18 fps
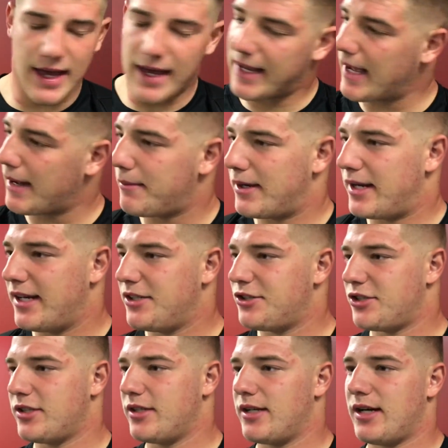
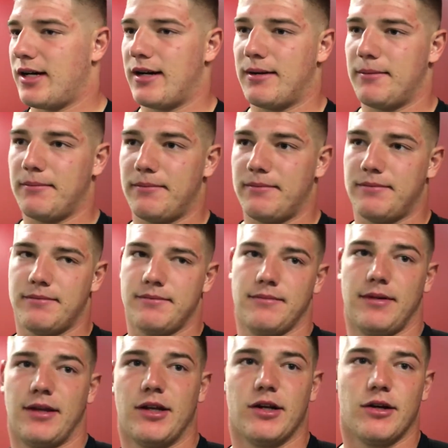Combination.
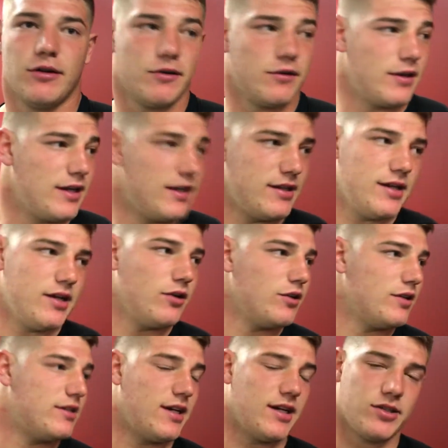You know, it
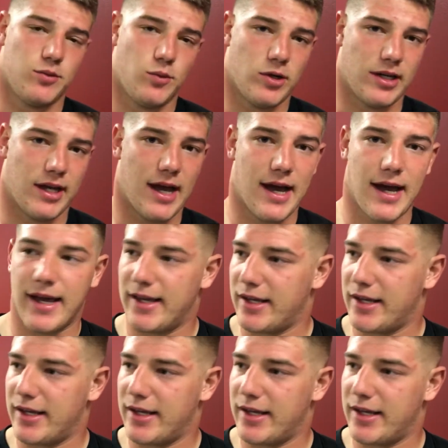only takes one guy.